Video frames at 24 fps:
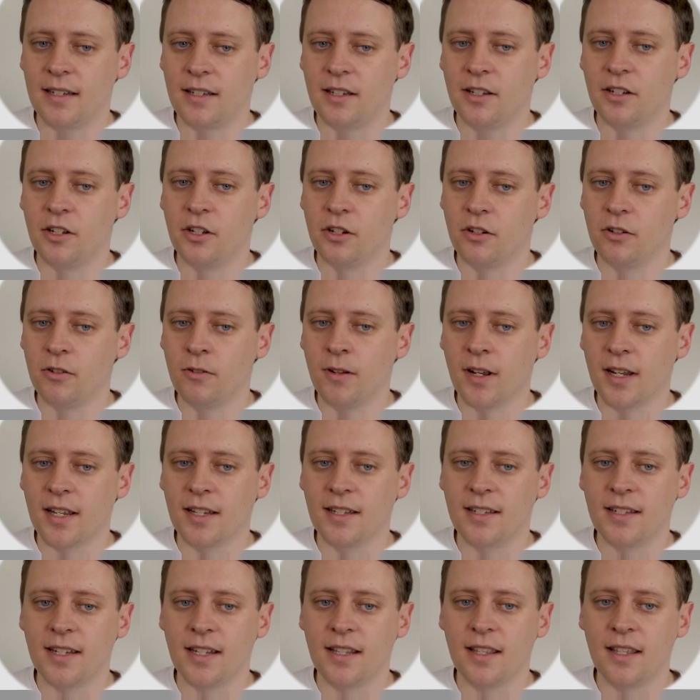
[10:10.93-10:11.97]
to do. I can
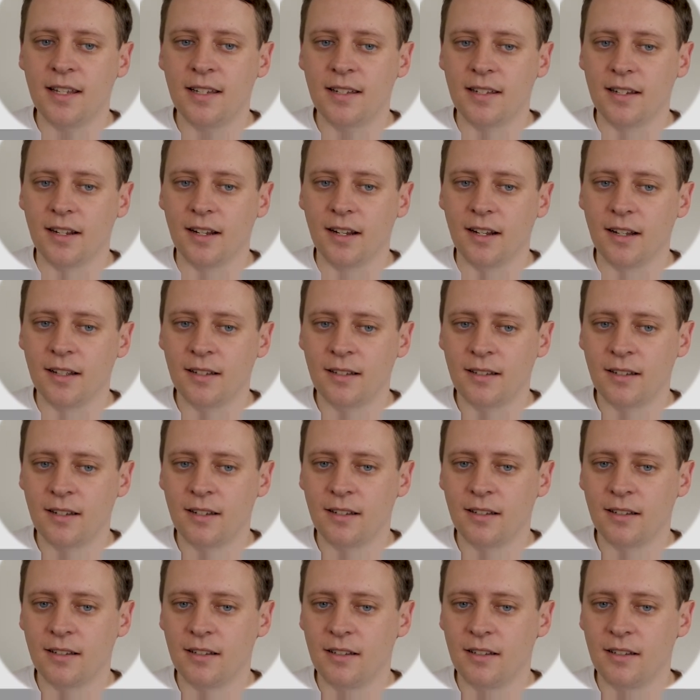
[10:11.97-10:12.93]
see this task.